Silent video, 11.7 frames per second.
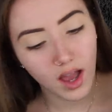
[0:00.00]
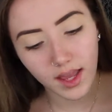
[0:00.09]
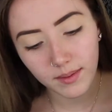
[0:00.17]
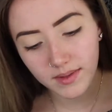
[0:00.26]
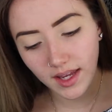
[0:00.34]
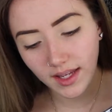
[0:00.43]
I
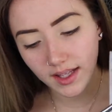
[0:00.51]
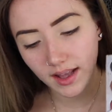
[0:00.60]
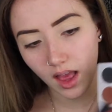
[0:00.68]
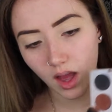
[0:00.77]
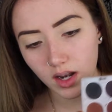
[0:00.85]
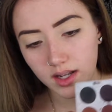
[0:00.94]
am taking
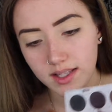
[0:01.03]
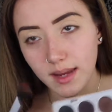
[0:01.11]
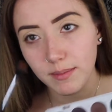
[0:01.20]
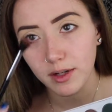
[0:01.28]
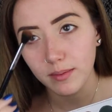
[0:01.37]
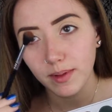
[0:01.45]
that on a
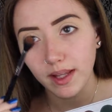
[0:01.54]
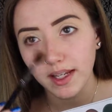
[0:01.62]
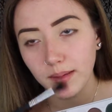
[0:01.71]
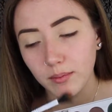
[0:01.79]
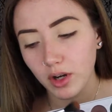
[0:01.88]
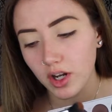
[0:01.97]
tapered
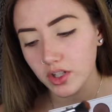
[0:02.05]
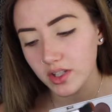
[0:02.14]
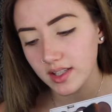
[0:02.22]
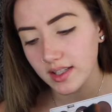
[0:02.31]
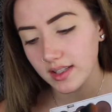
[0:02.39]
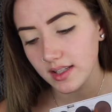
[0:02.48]
blending brush.
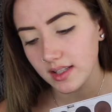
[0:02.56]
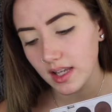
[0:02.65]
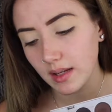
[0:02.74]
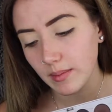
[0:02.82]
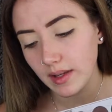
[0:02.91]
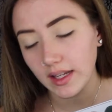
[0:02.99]
This is a
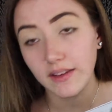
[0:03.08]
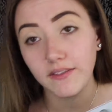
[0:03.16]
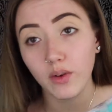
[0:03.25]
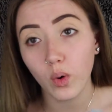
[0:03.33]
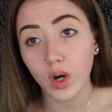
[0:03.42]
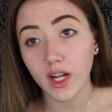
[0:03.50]
Sigma
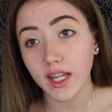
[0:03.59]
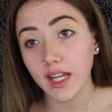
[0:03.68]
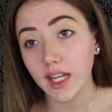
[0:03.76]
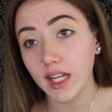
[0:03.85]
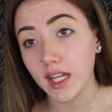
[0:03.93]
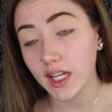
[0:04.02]
E40.